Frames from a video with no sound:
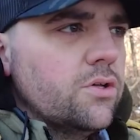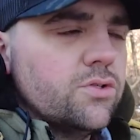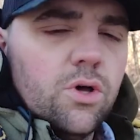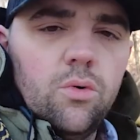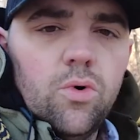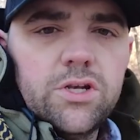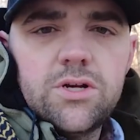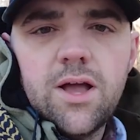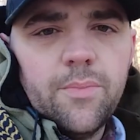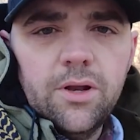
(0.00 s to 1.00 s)
So one
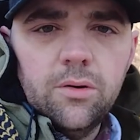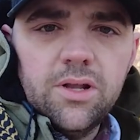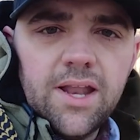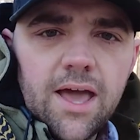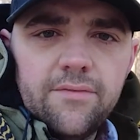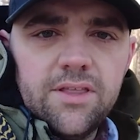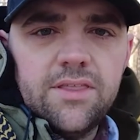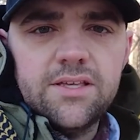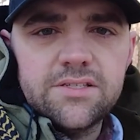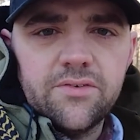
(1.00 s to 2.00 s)
trap I know doesn't have
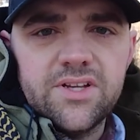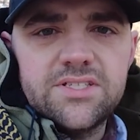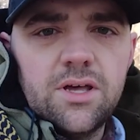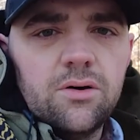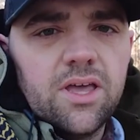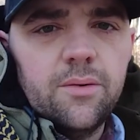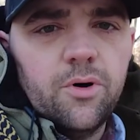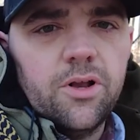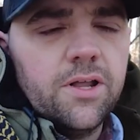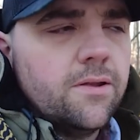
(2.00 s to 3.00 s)
anything, so I've got a cell
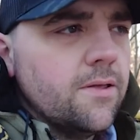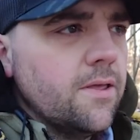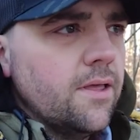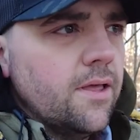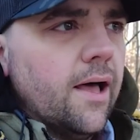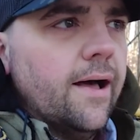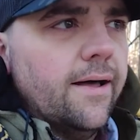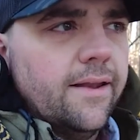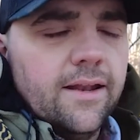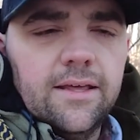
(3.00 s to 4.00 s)
cam on it,
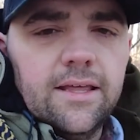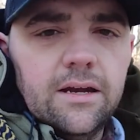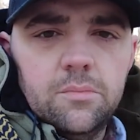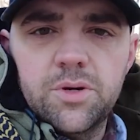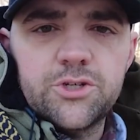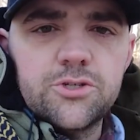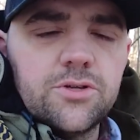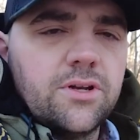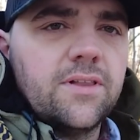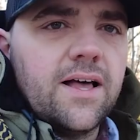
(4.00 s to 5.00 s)
and I didn't get any
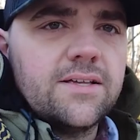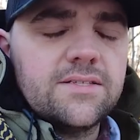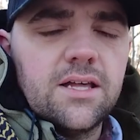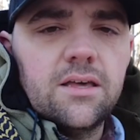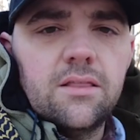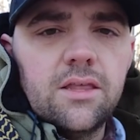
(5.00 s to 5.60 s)
pictures on it last night.